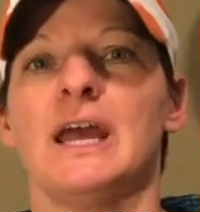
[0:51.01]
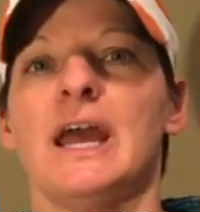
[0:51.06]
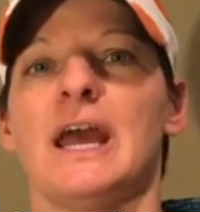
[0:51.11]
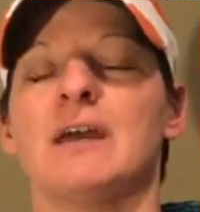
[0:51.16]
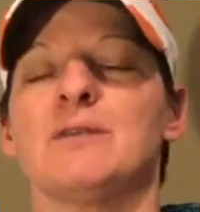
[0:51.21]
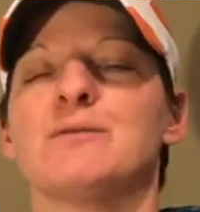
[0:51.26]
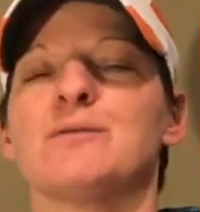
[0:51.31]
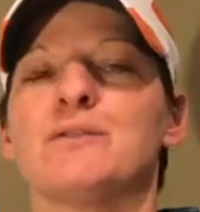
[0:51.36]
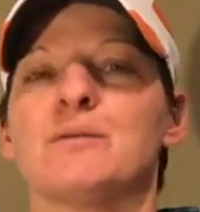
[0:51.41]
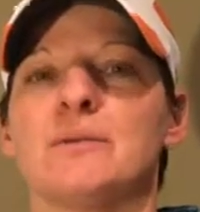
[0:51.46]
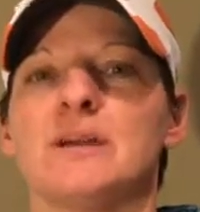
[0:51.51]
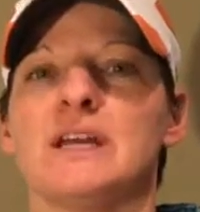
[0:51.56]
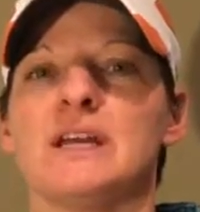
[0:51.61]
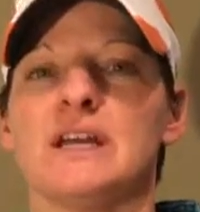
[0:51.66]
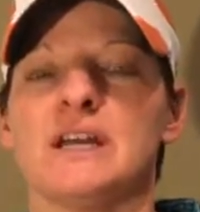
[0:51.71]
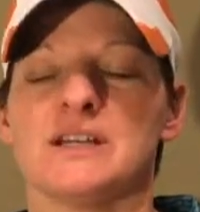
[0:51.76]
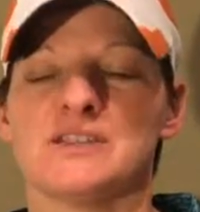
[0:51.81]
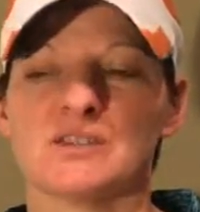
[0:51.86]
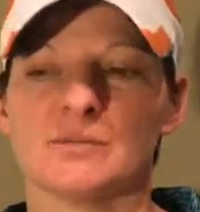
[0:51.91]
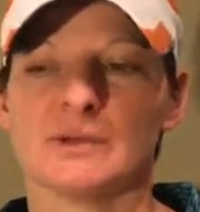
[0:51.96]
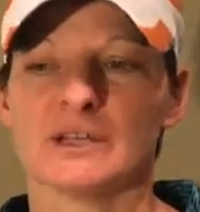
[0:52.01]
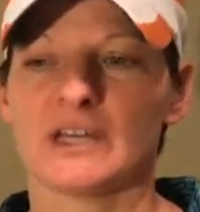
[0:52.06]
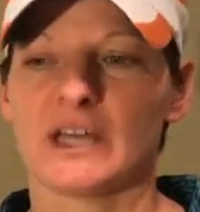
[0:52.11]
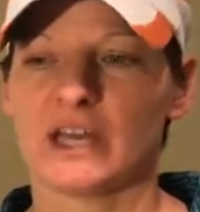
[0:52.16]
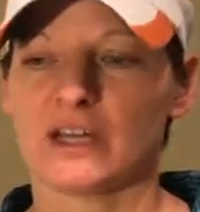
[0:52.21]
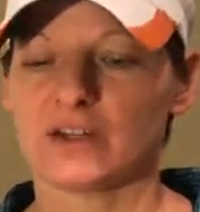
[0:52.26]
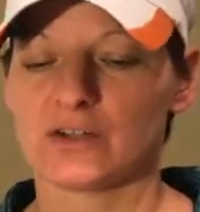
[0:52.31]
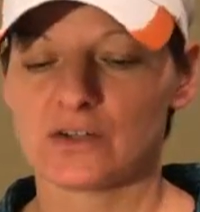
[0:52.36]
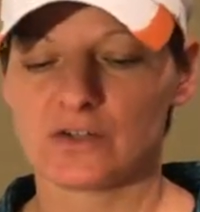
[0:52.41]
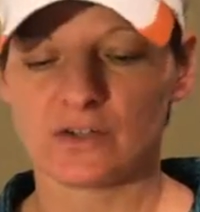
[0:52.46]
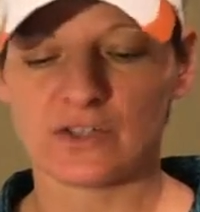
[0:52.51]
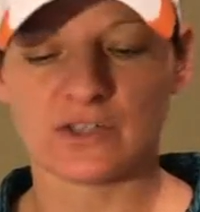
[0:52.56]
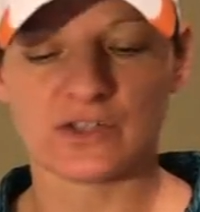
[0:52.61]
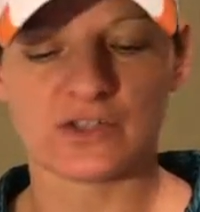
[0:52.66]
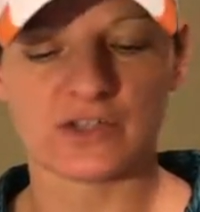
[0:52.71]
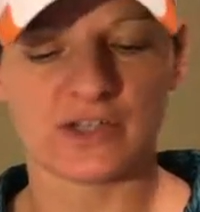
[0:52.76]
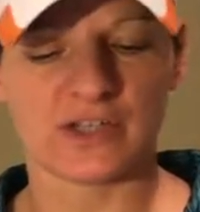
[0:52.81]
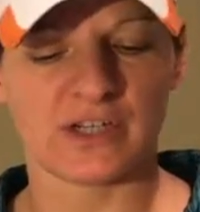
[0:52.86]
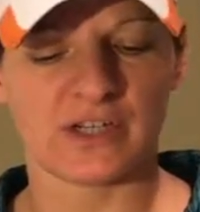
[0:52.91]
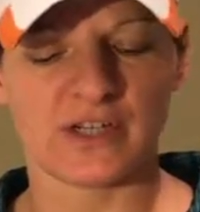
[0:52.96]
And for me, as a mechanical
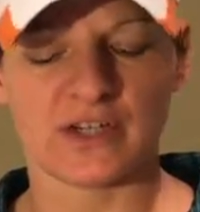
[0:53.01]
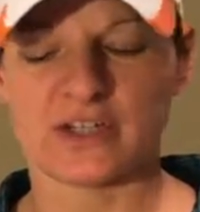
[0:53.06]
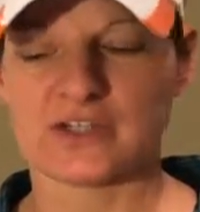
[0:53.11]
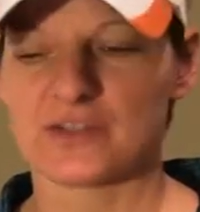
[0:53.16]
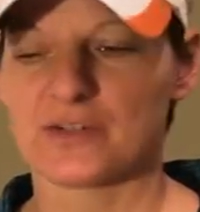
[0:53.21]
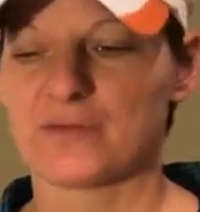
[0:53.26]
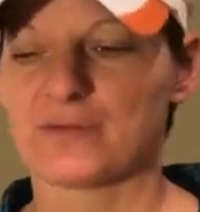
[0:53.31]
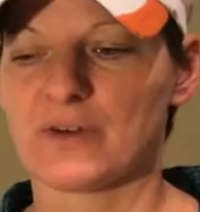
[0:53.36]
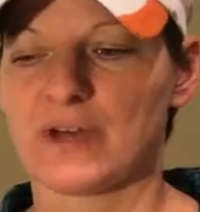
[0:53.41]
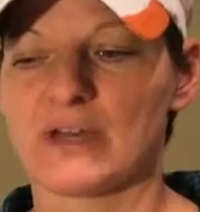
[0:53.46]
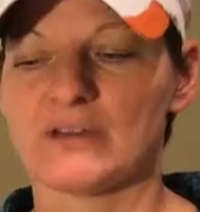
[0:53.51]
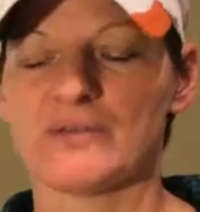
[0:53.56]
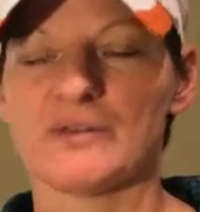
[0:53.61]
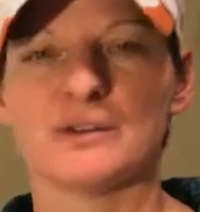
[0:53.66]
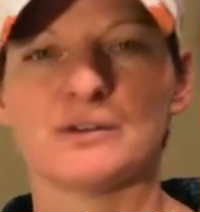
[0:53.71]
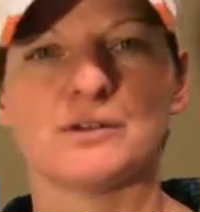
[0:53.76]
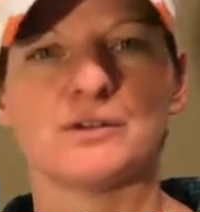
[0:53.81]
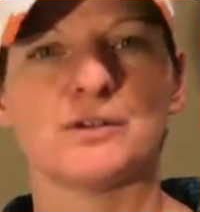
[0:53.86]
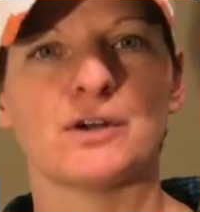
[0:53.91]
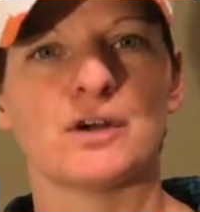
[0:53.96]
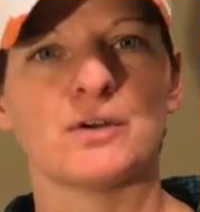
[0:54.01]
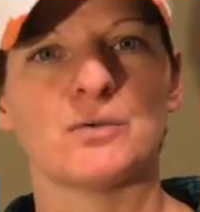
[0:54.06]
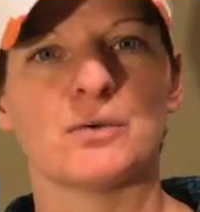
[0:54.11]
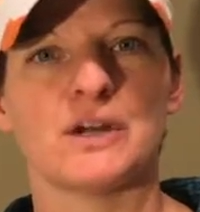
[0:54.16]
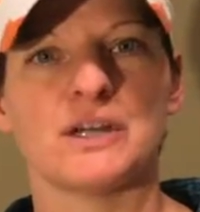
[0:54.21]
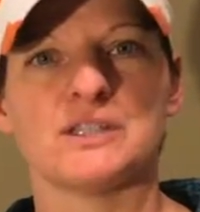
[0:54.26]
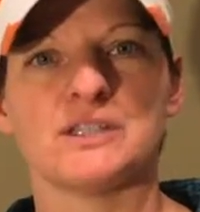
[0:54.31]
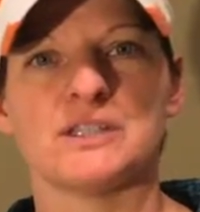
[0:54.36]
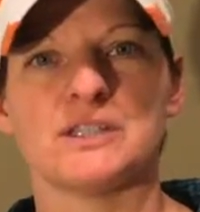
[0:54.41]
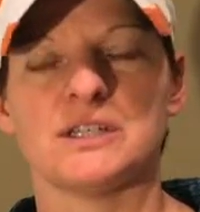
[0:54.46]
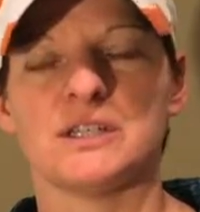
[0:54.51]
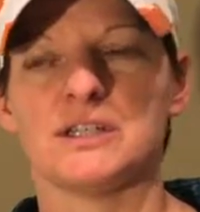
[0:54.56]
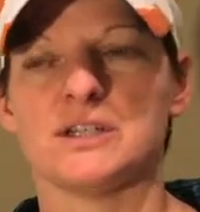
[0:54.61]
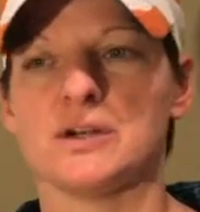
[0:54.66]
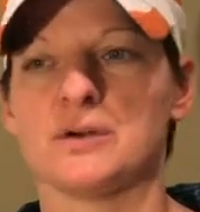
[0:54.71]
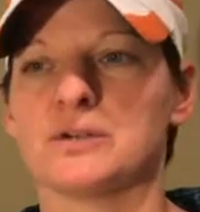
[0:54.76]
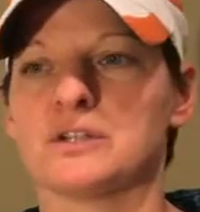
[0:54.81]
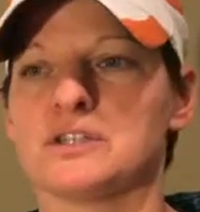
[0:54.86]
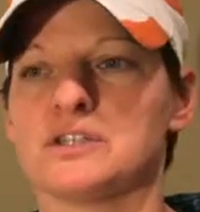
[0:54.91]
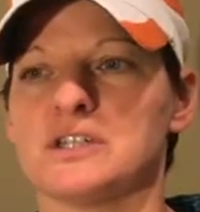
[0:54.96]
engineer, as a 500 RYT
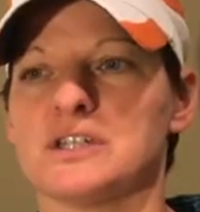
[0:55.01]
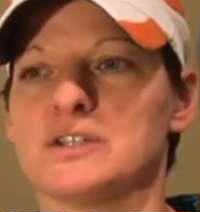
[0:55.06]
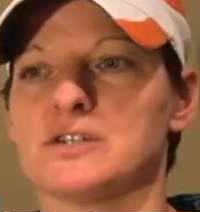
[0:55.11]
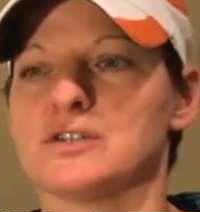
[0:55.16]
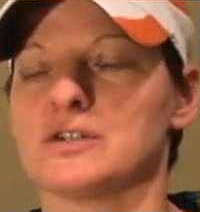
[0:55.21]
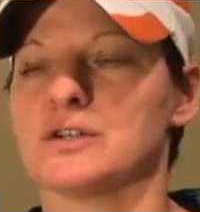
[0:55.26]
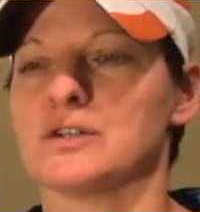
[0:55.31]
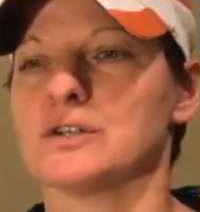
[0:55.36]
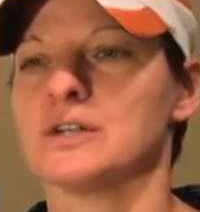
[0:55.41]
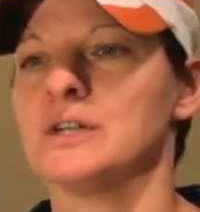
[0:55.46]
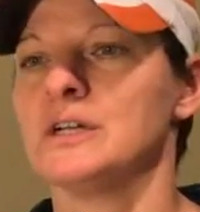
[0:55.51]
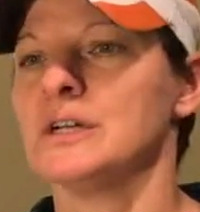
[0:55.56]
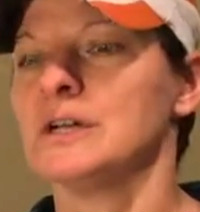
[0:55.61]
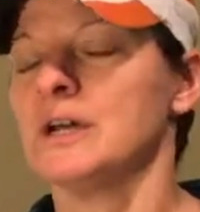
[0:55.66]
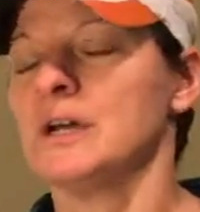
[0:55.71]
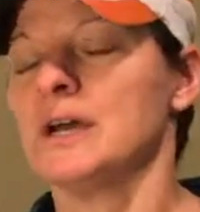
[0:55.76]
yoga teacher,